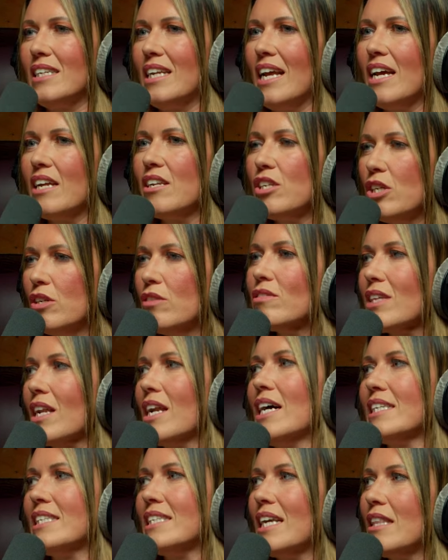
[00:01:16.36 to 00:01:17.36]
it and
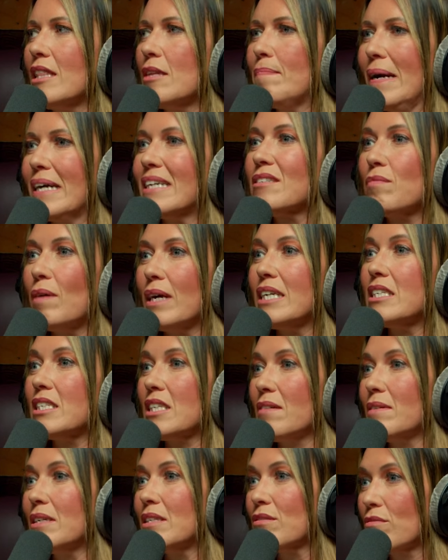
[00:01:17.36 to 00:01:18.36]
utilising it in the best way
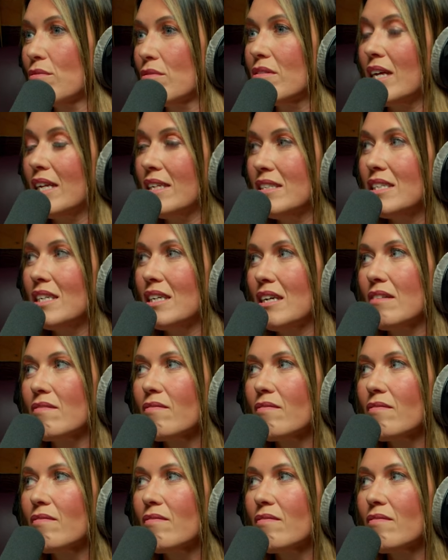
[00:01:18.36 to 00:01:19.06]
so it's authentic and